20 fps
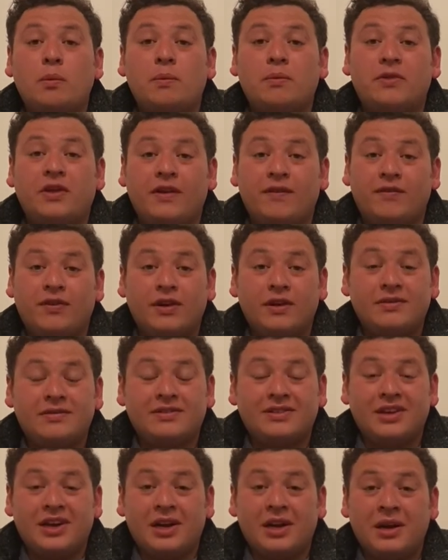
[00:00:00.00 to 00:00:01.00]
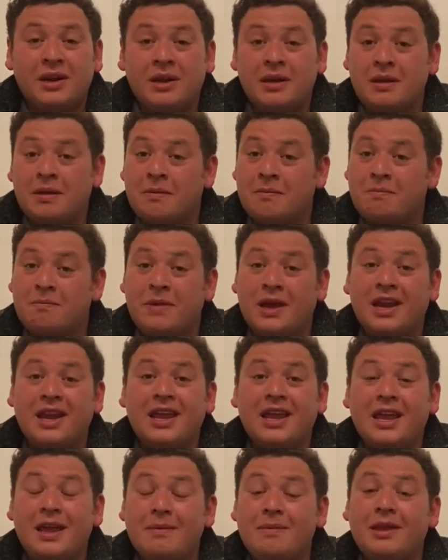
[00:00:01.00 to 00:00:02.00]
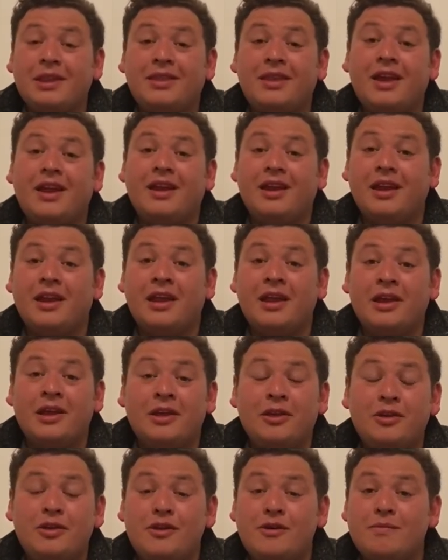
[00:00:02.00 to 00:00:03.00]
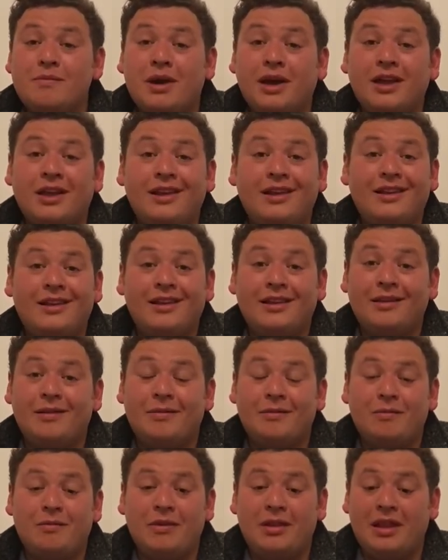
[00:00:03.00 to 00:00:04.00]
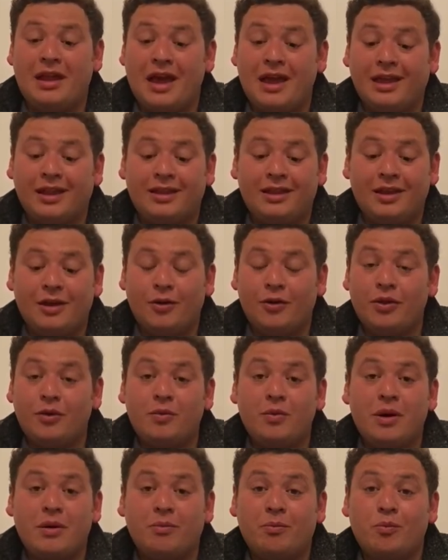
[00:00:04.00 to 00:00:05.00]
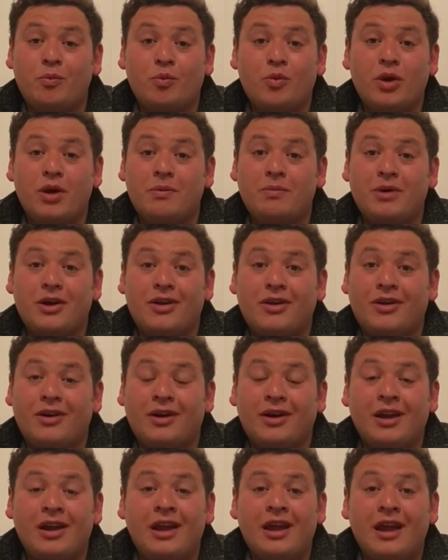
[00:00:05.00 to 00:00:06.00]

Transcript: difference there. But even then, you might like the other one way better.